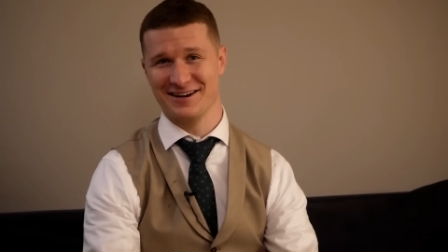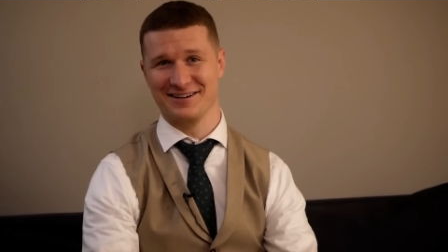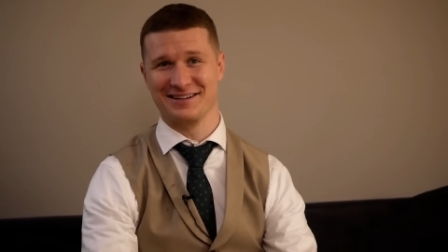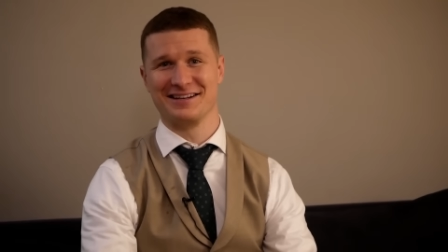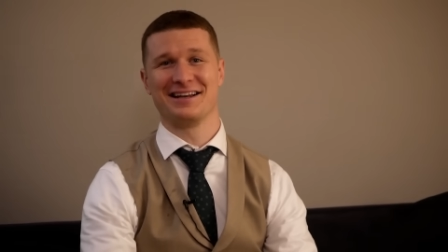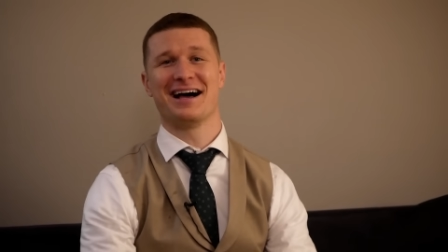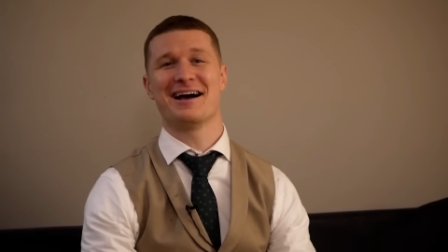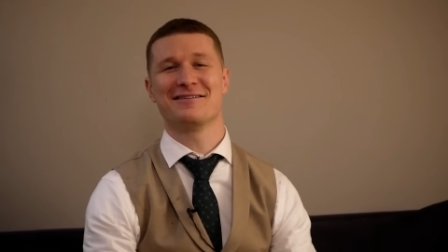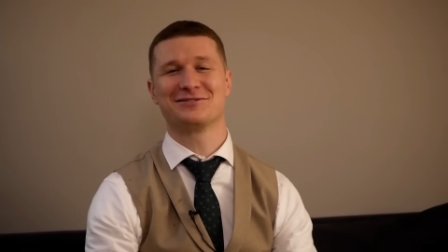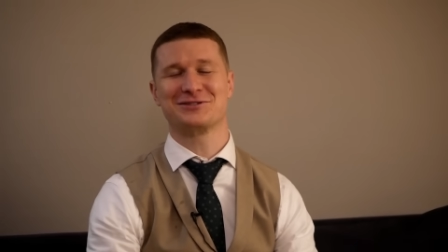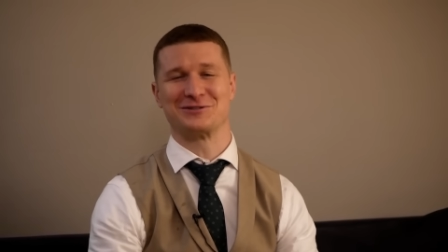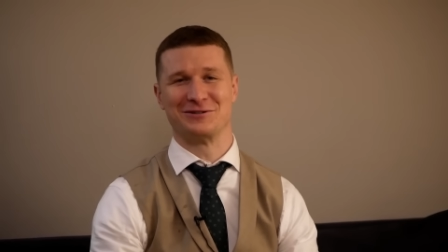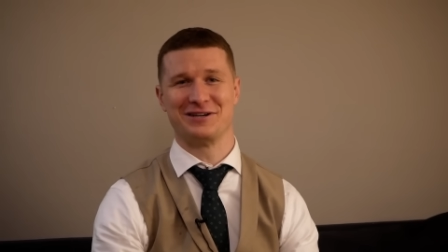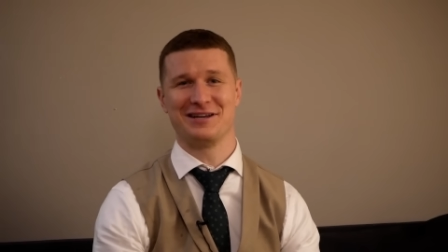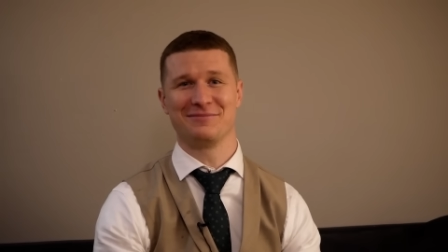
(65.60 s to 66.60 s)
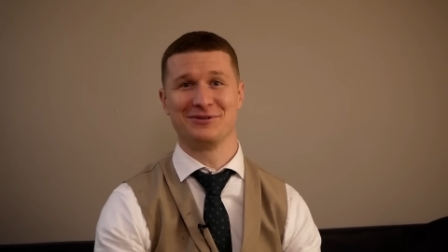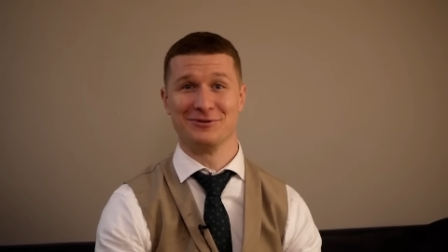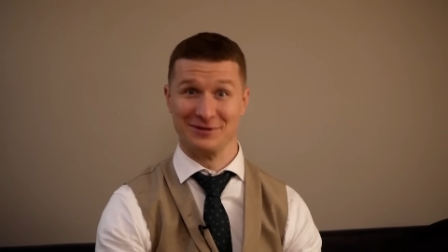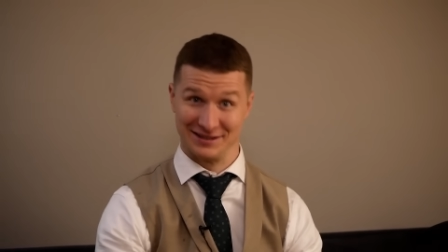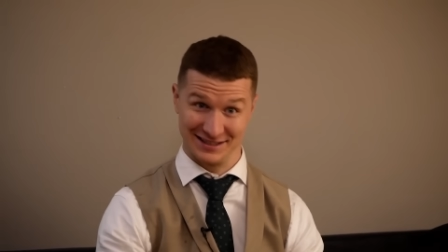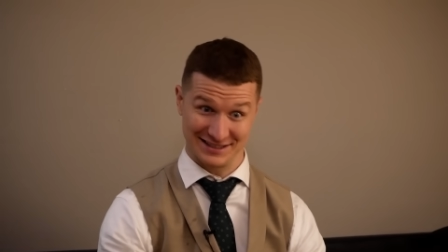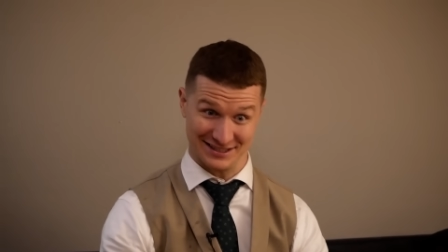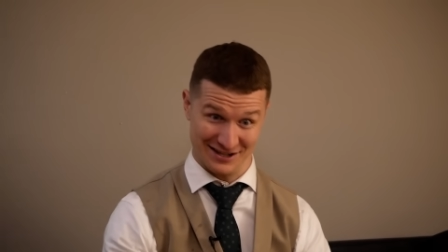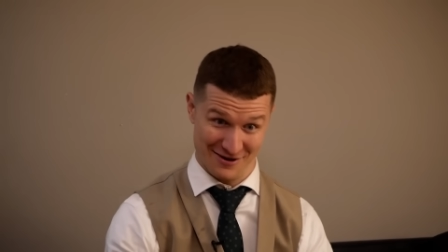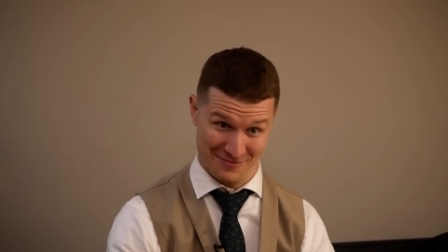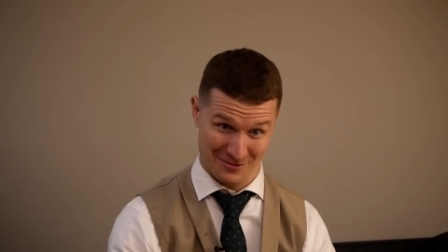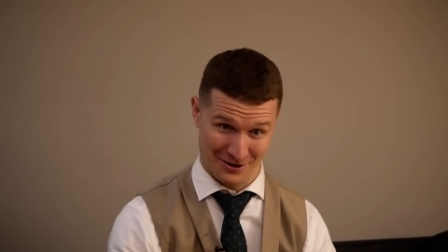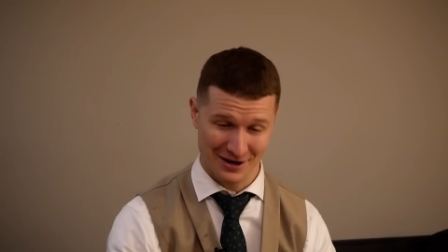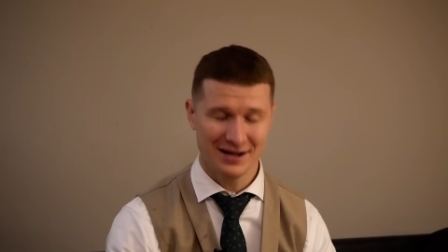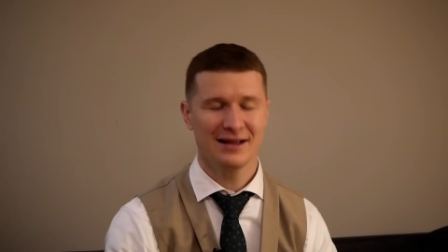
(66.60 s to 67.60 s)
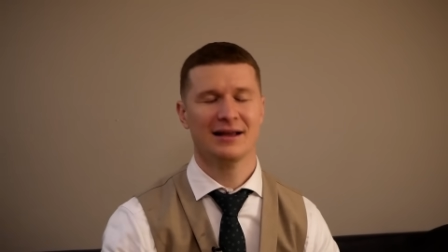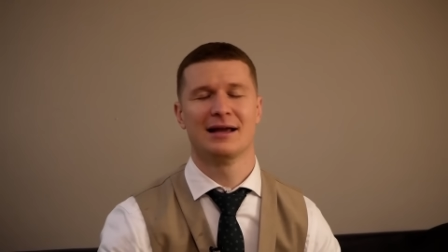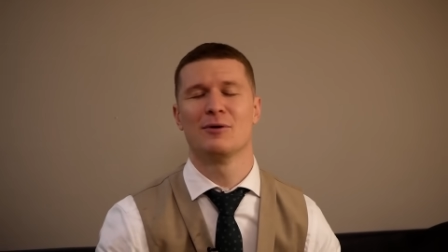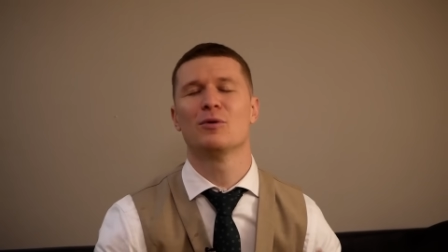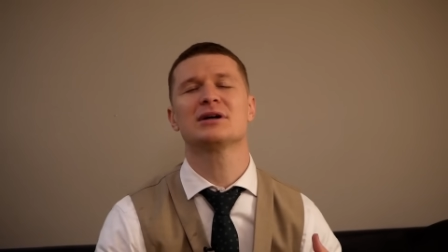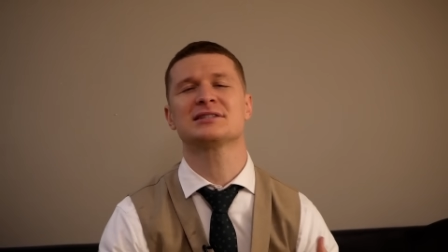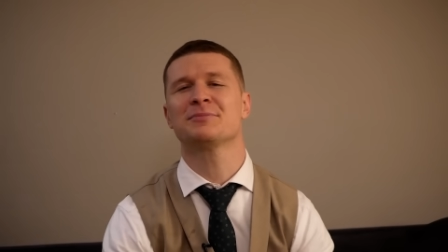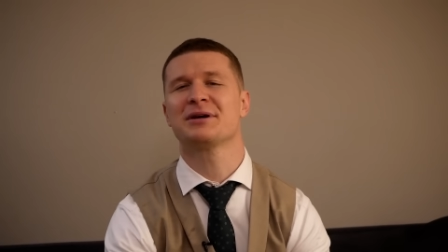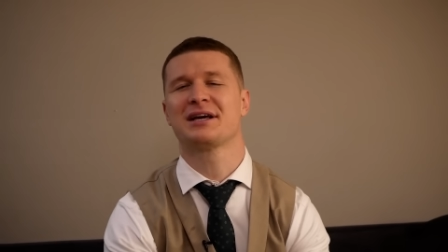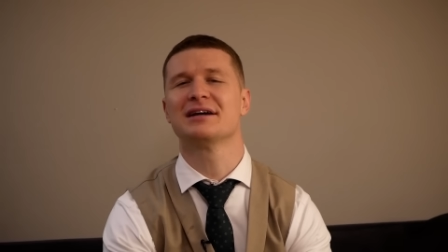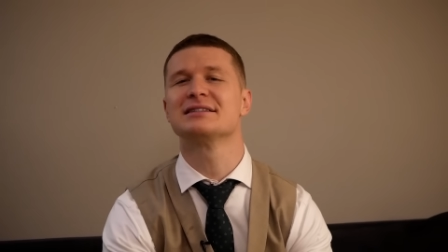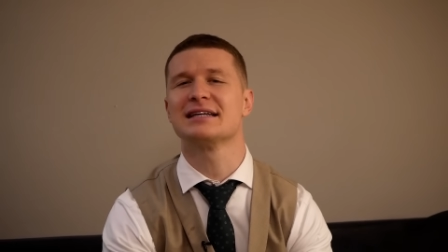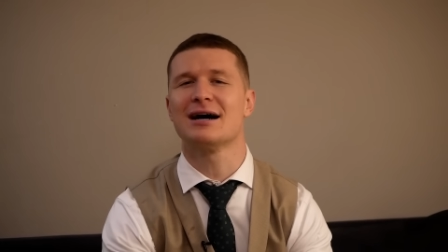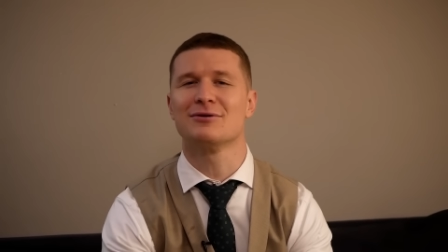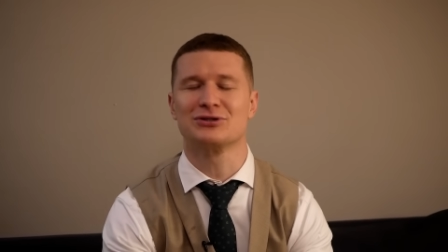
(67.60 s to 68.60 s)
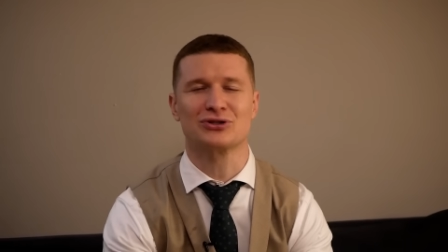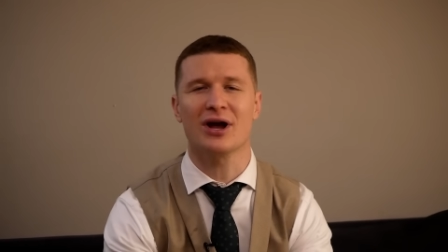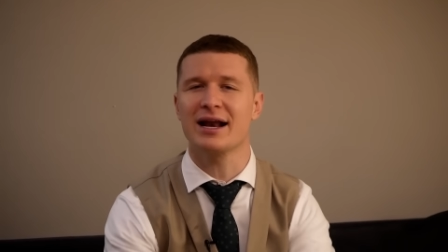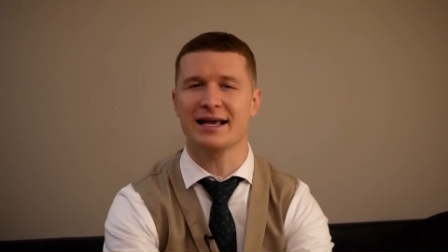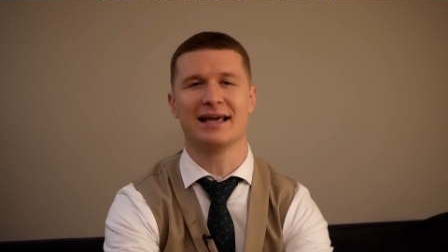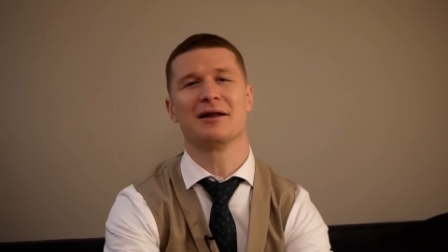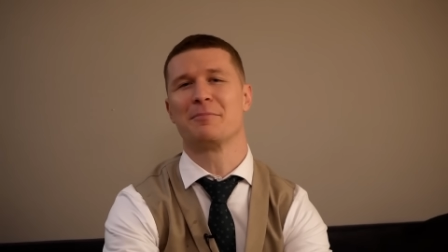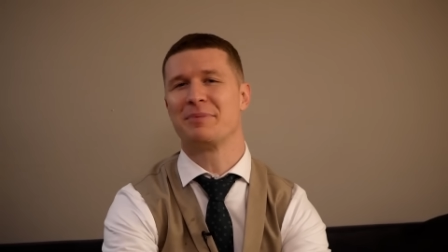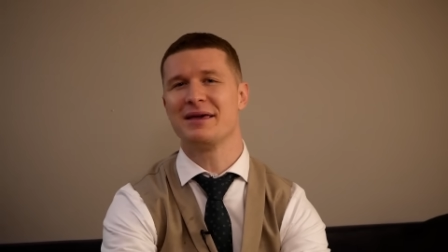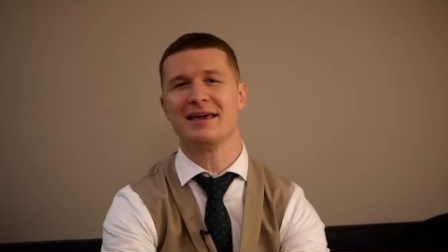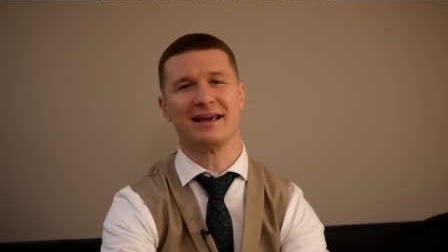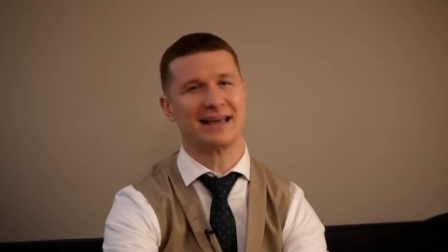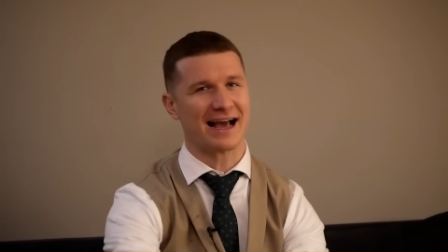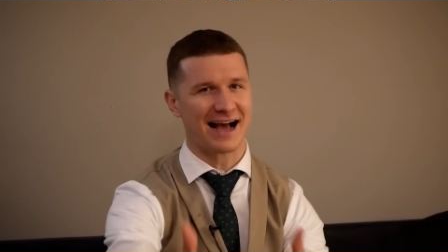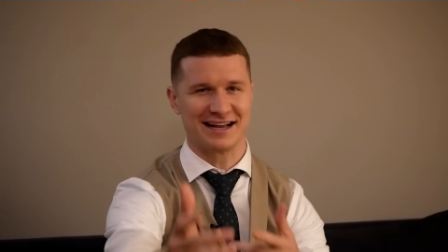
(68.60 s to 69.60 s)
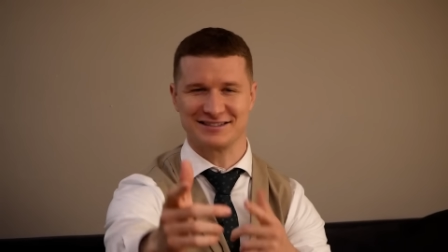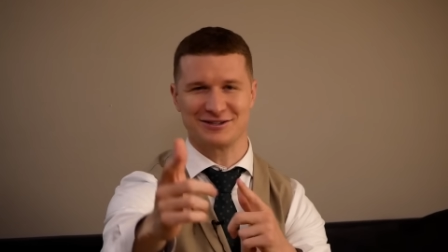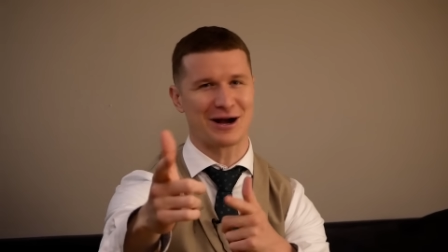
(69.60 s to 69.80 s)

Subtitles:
on the live stream doing this number. It wasn't because I was trying to get a peek, guys.